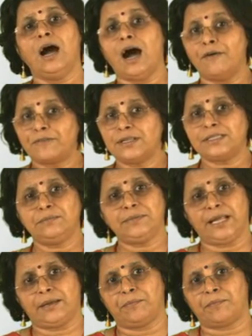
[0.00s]
After
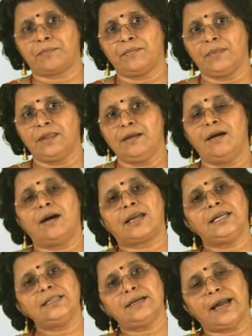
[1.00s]
some time,
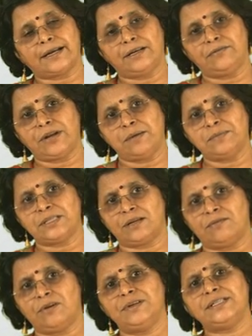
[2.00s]
again the active time
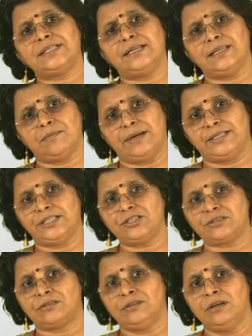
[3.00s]
server will send the
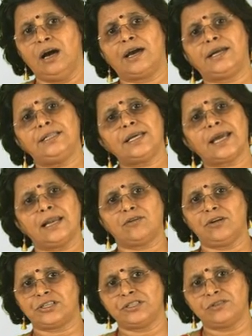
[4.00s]
message, again the
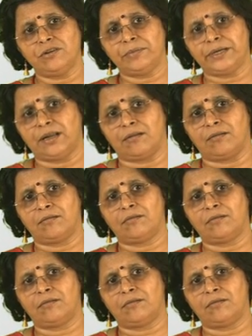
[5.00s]
calculations will be done.